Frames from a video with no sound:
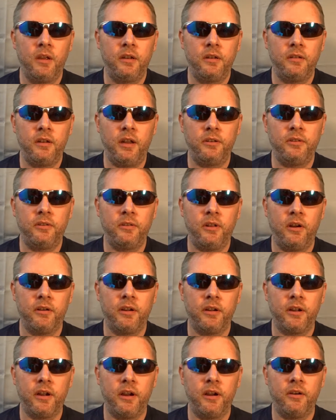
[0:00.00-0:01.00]
Not too long
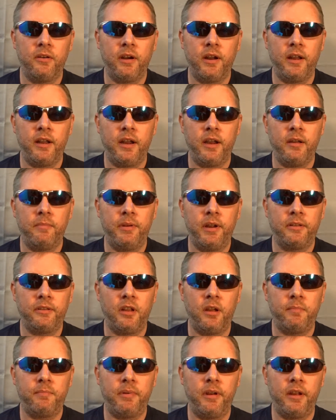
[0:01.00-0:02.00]
ago, I picked
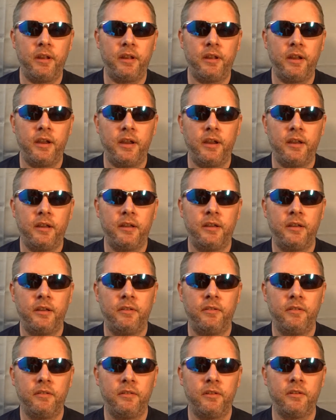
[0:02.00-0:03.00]
up a
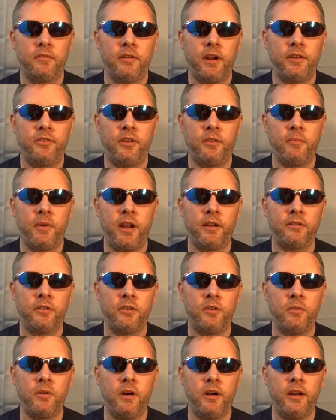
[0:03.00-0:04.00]
little racing micro
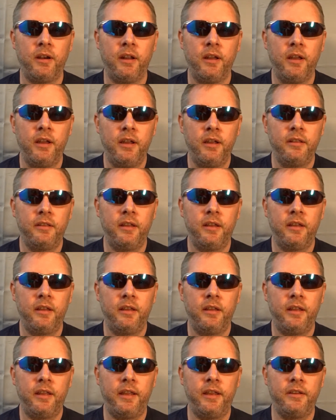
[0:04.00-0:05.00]
quad,
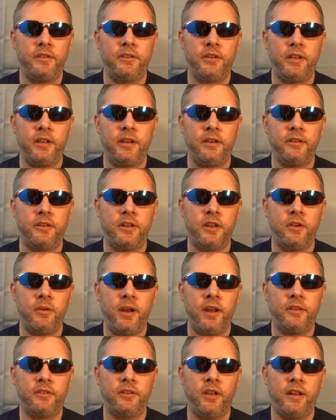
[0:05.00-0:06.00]
the Eachine
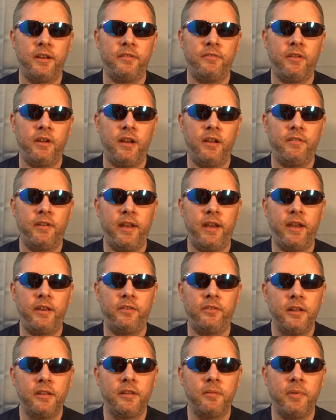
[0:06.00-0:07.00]

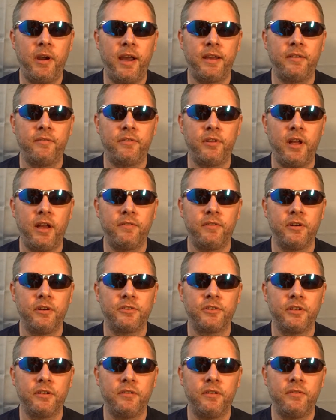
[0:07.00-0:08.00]
QX95S, the bind and fly
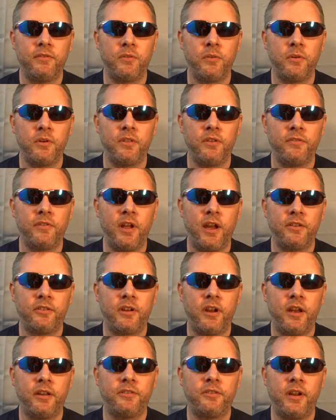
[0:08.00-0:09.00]
version for the
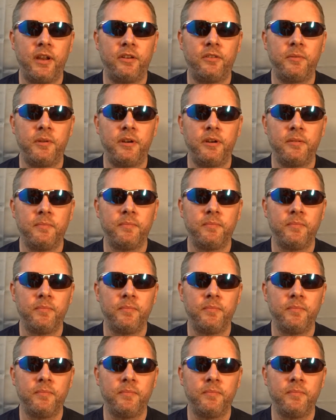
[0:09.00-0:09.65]
FlySky transmitter.